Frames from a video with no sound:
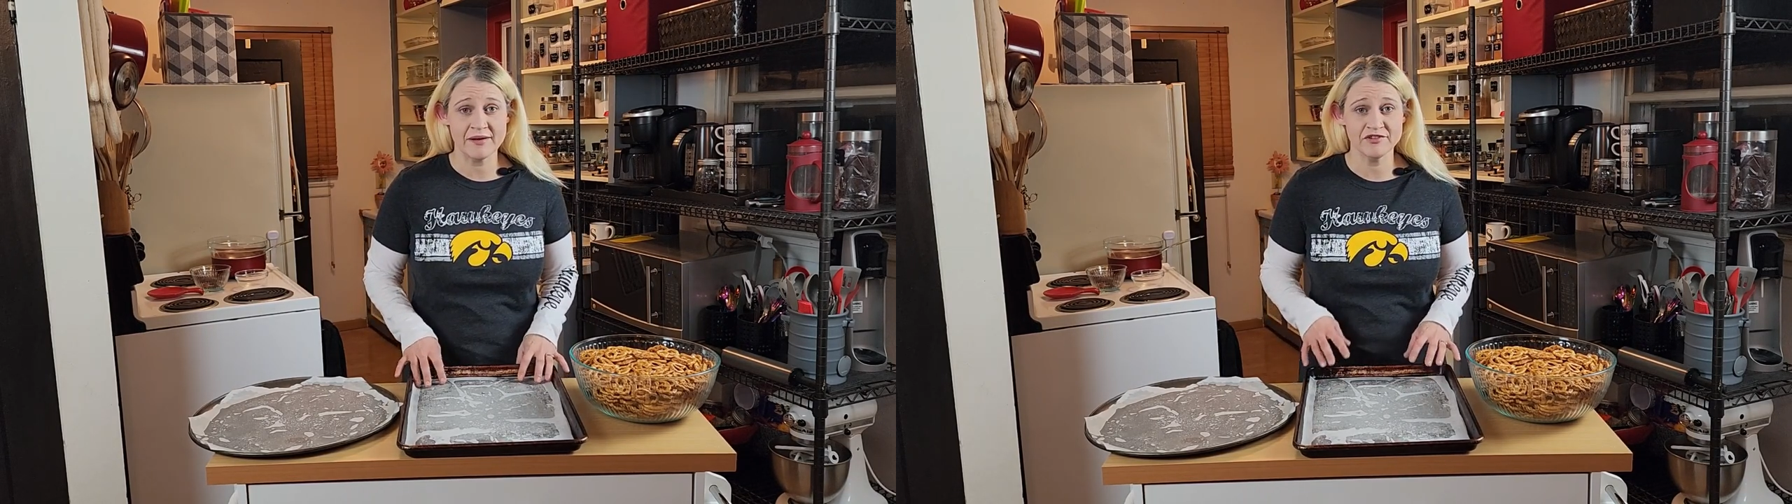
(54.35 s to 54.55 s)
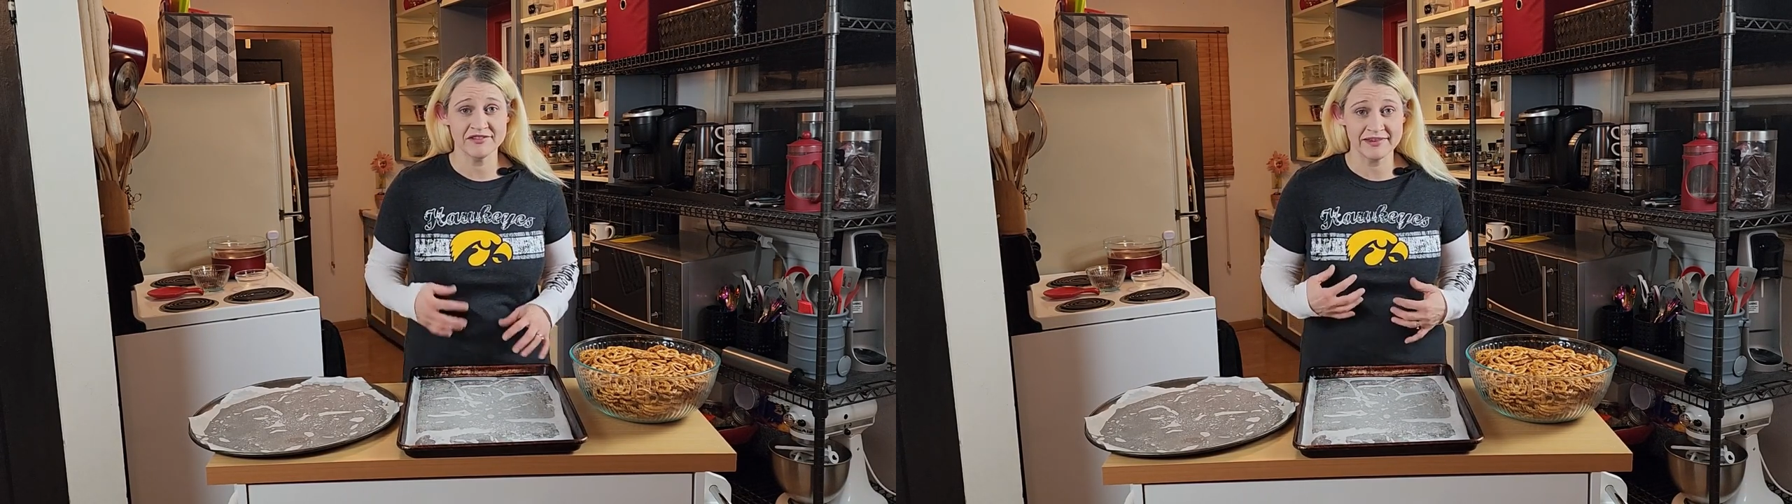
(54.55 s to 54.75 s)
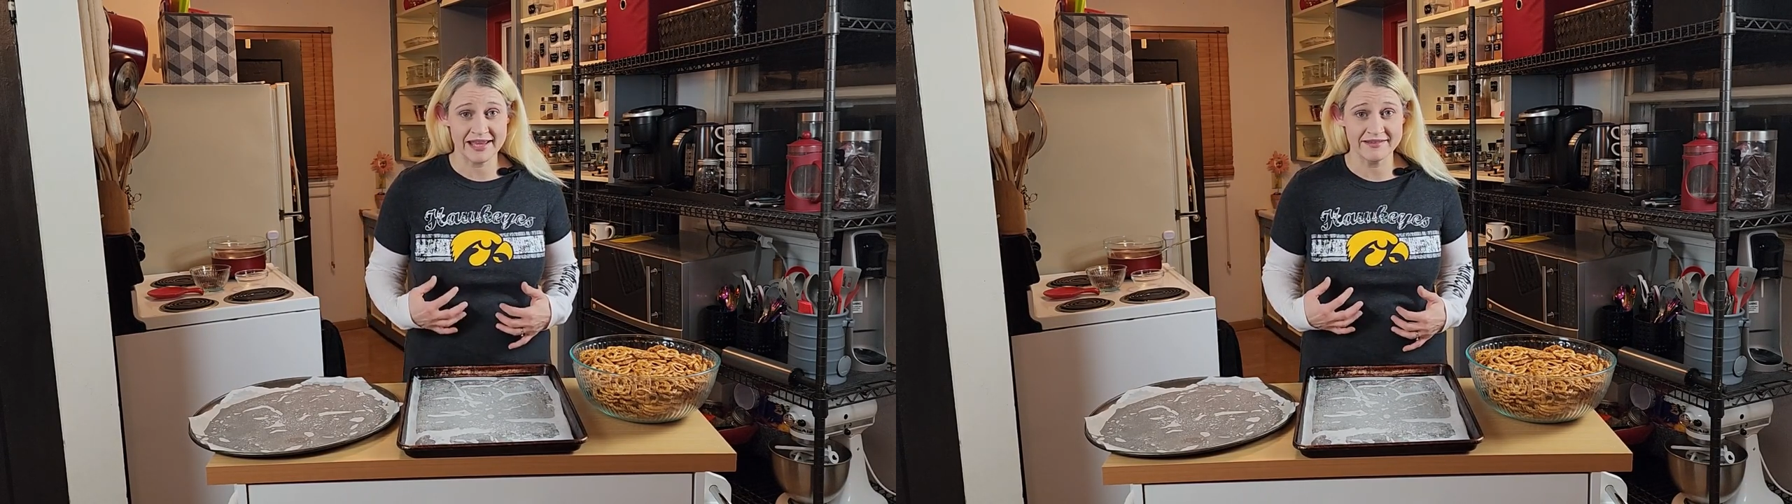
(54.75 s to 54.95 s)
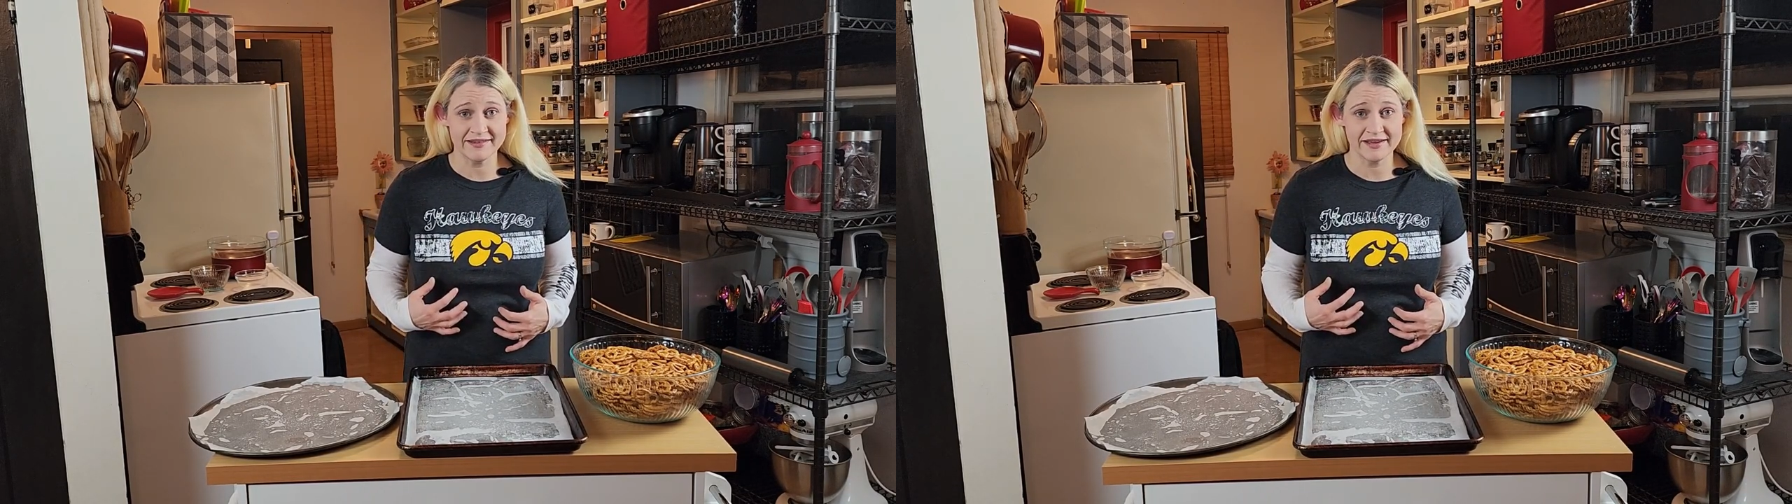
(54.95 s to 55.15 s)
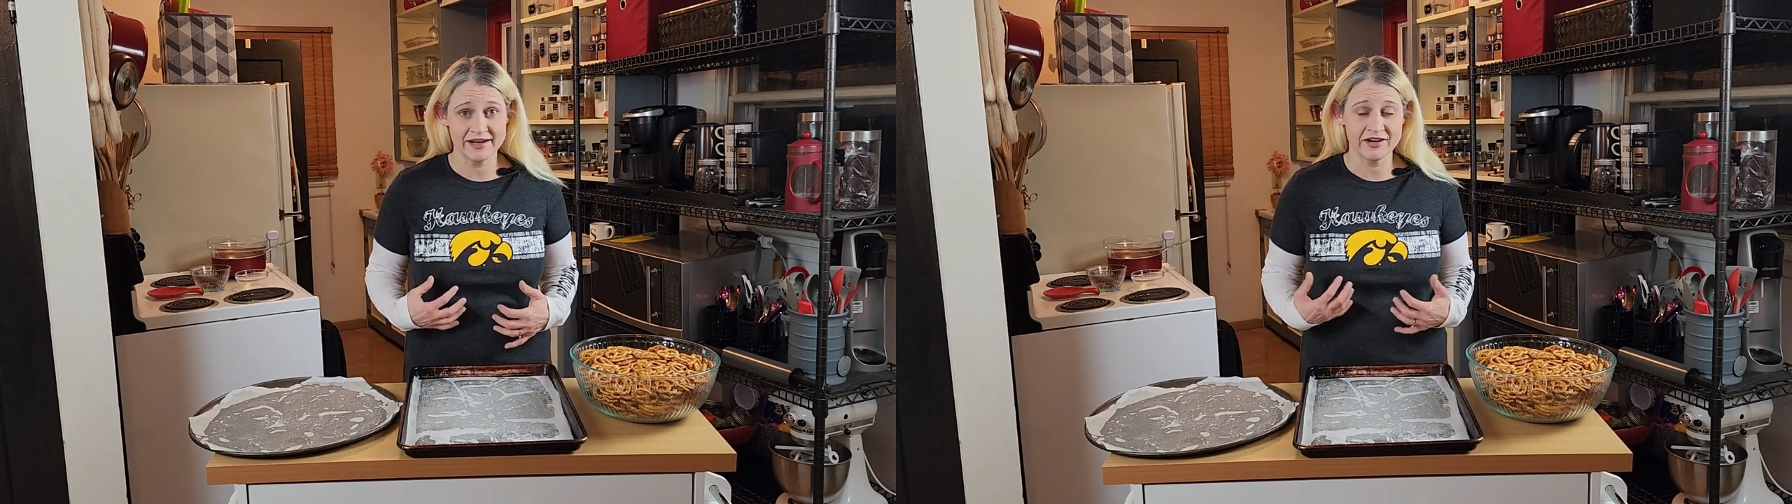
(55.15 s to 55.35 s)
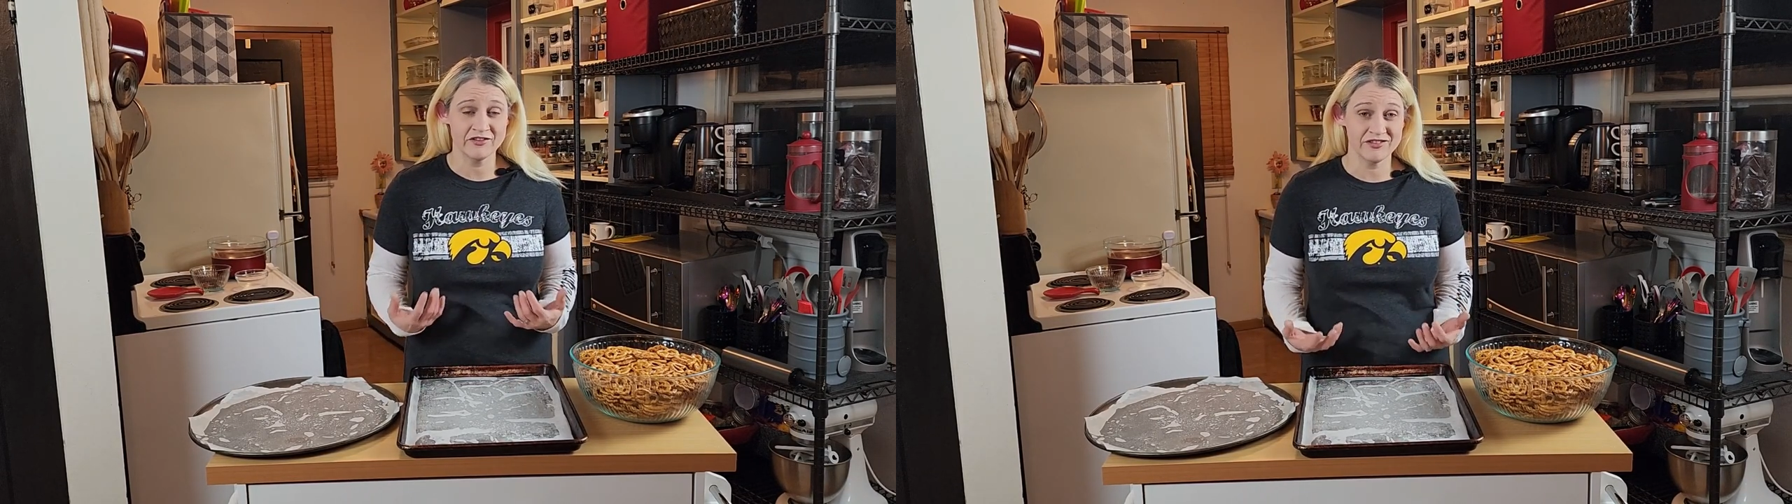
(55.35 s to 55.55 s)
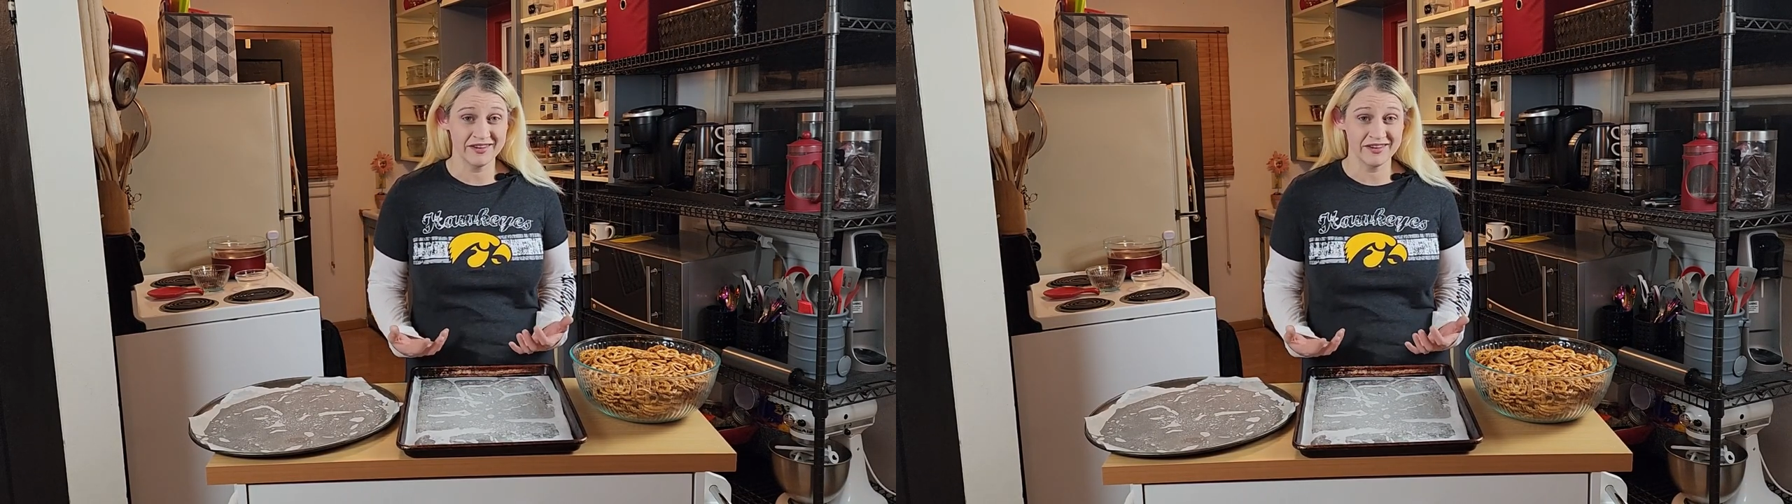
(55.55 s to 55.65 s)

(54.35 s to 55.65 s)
I'm just lazy and I don't